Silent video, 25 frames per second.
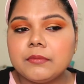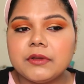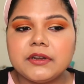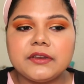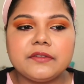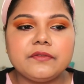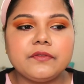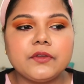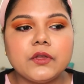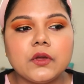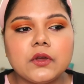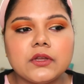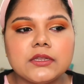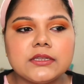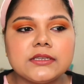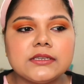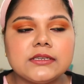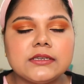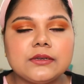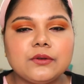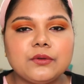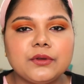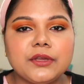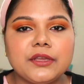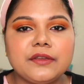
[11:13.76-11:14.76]
But if you are
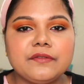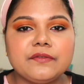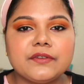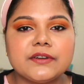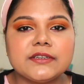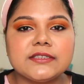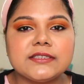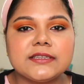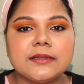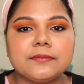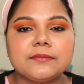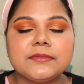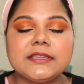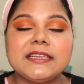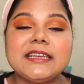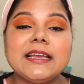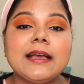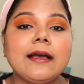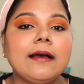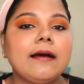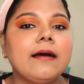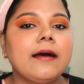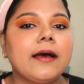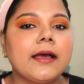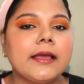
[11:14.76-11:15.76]
looking for something
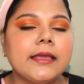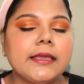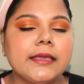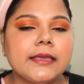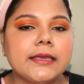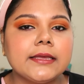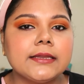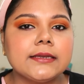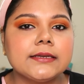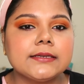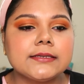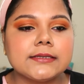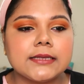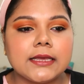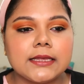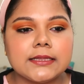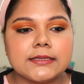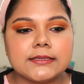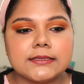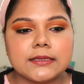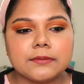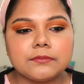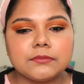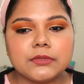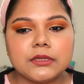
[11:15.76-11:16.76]
high-end
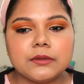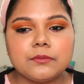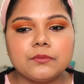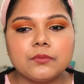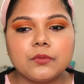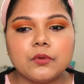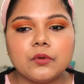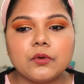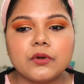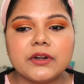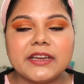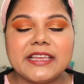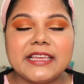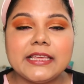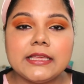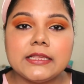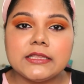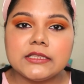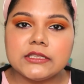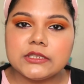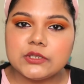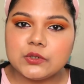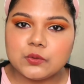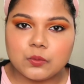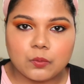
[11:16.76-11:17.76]
and something more
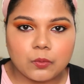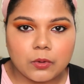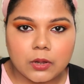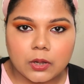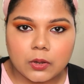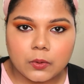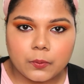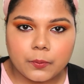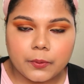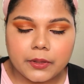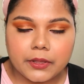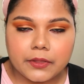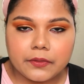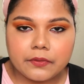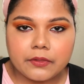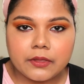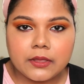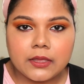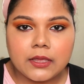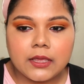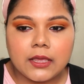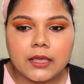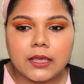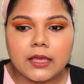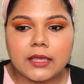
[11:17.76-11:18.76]
easy to work
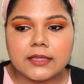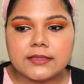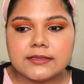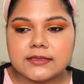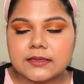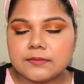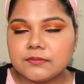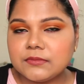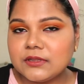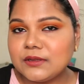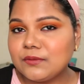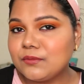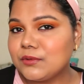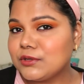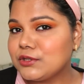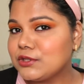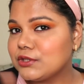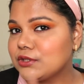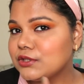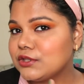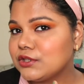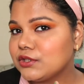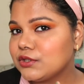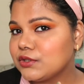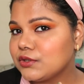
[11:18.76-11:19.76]
with and something
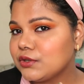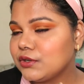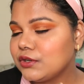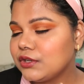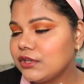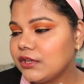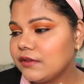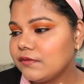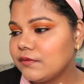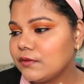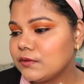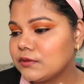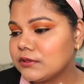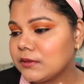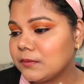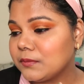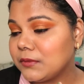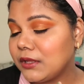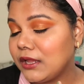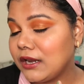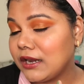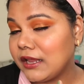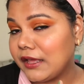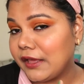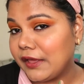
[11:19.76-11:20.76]
which is just gonna give you
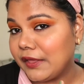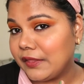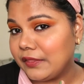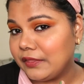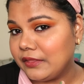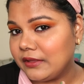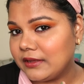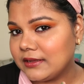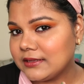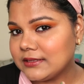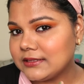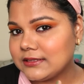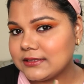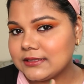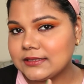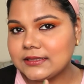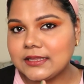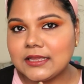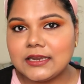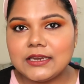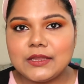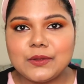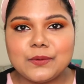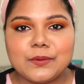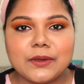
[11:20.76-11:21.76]
something like this,
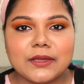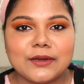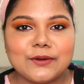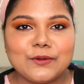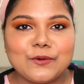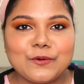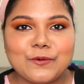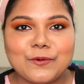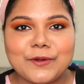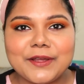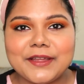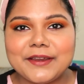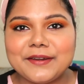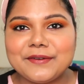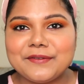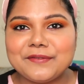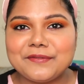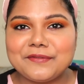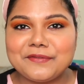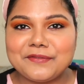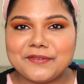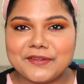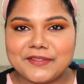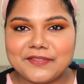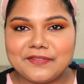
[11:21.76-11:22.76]
then you can go in
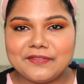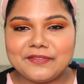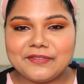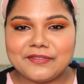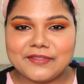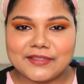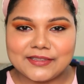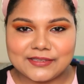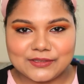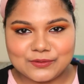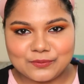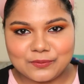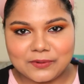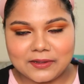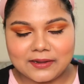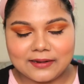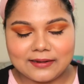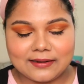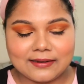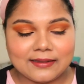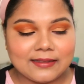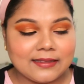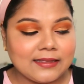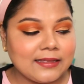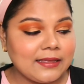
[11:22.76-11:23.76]
with this
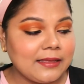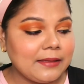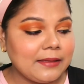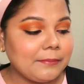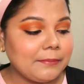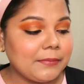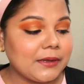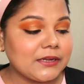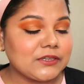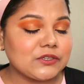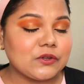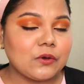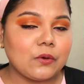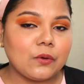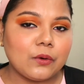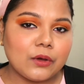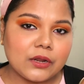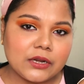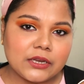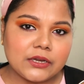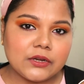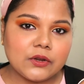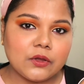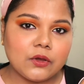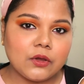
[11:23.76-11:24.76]
one. But
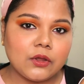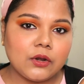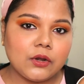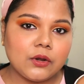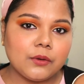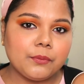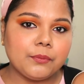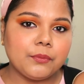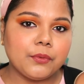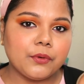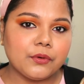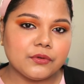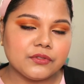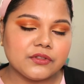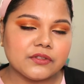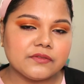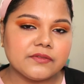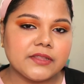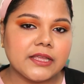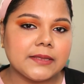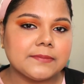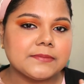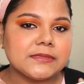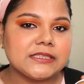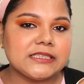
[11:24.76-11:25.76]
all in all, both
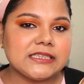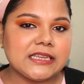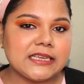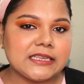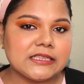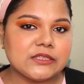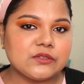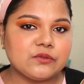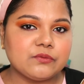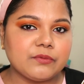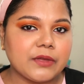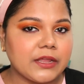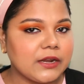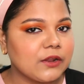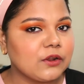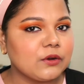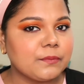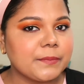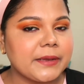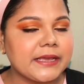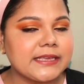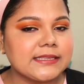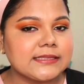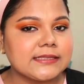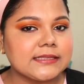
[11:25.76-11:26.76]
of them stays well
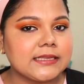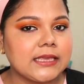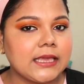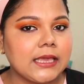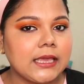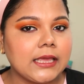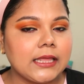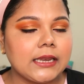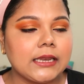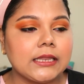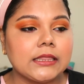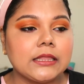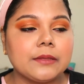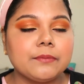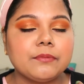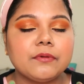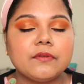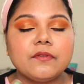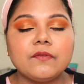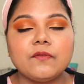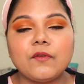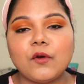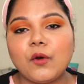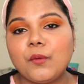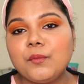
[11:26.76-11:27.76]
on my skin. They
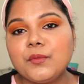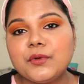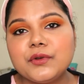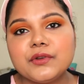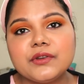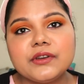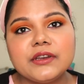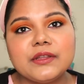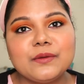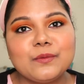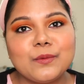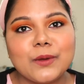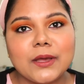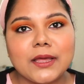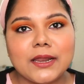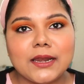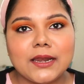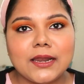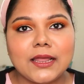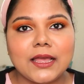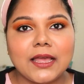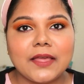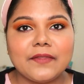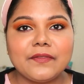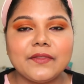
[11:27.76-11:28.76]
perform really
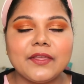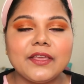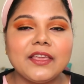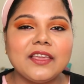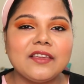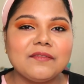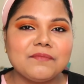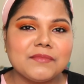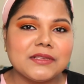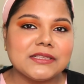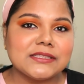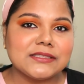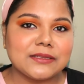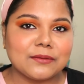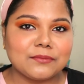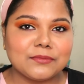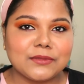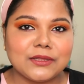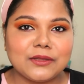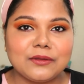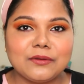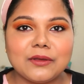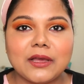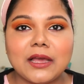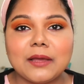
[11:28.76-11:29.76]
well and they give me
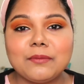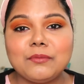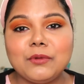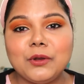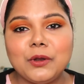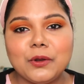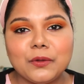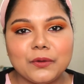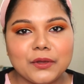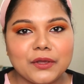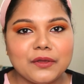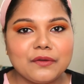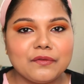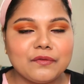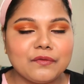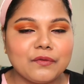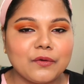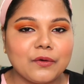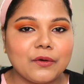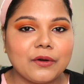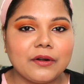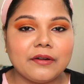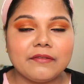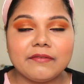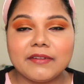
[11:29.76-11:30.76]
something I'm looking
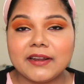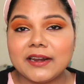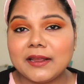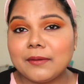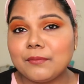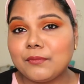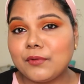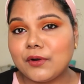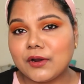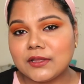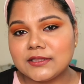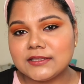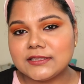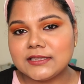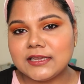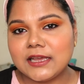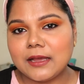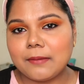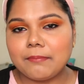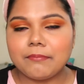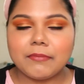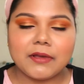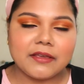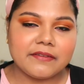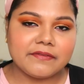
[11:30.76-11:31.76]
for when I'm
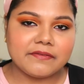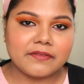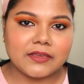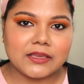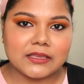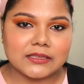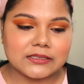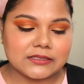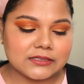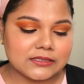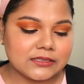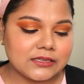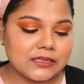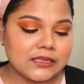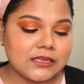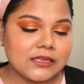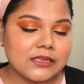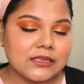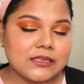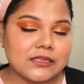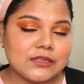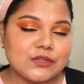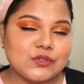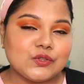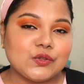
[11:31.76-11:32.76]
bronzing up my face.
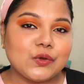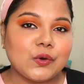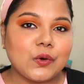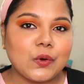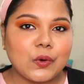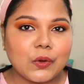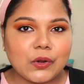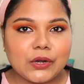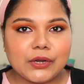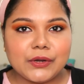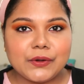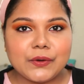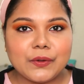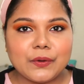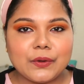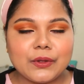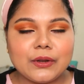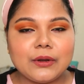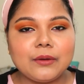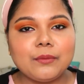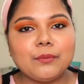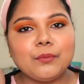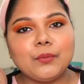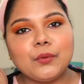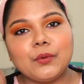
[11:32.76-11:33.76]
So all in
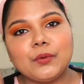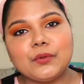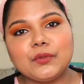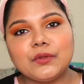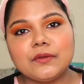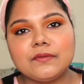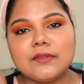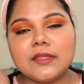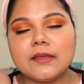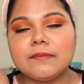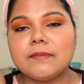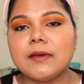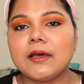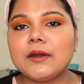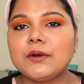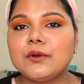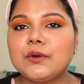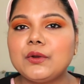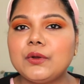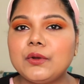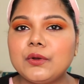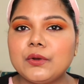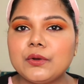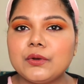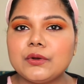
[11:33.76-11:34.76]
all, both of them
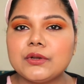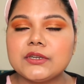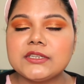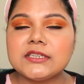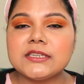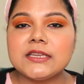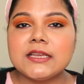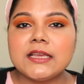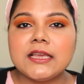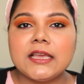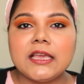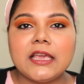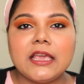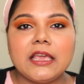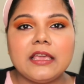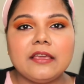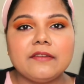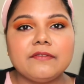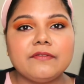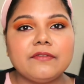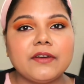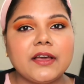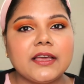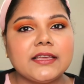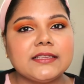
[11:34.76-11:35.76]
are good.
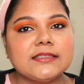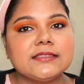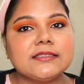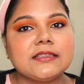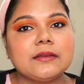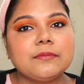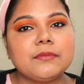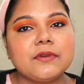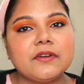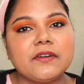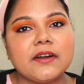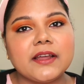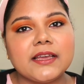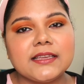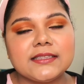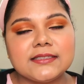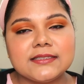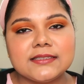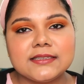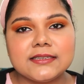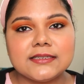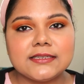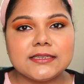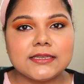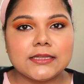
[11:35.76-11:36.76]
If I
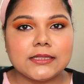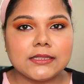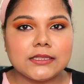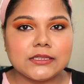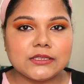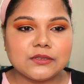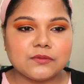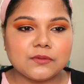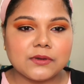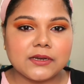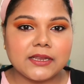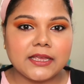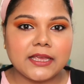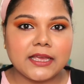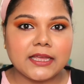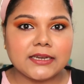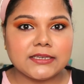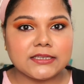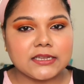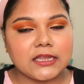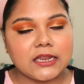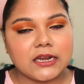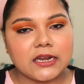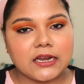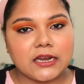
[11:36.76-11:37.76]
summarize it, this will
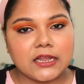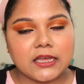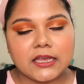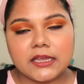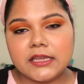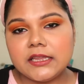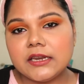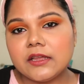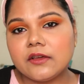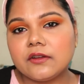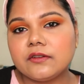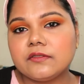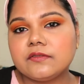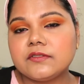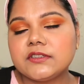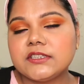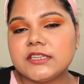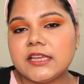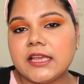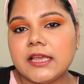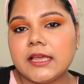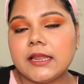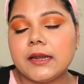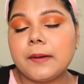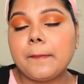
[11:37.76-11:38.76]
get a 9 out of
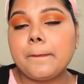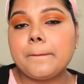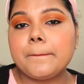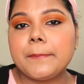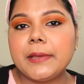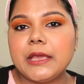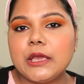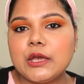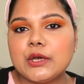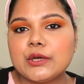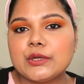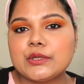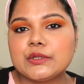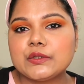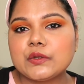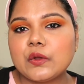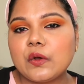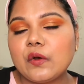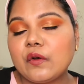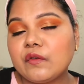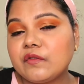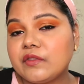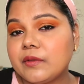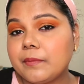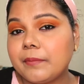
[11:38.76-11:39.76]
10 because
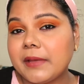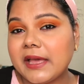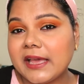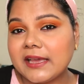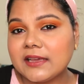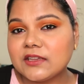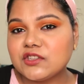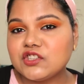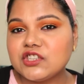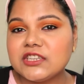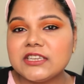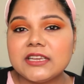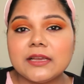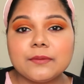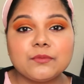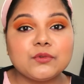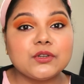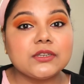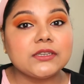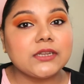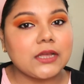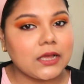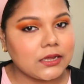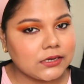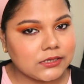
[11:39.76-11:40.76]
of the packaging. I'm
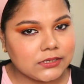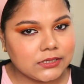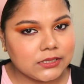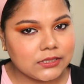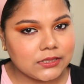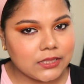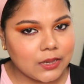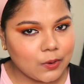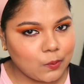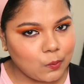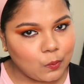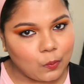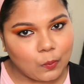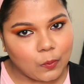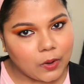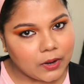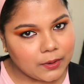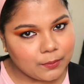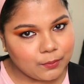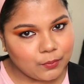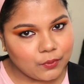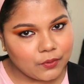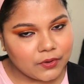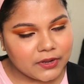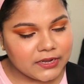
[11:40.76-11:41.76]
deducting that
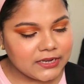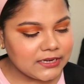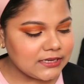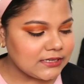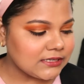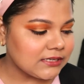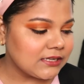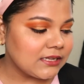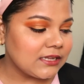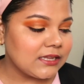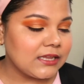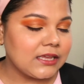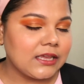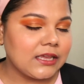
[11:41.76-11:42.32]
1 point,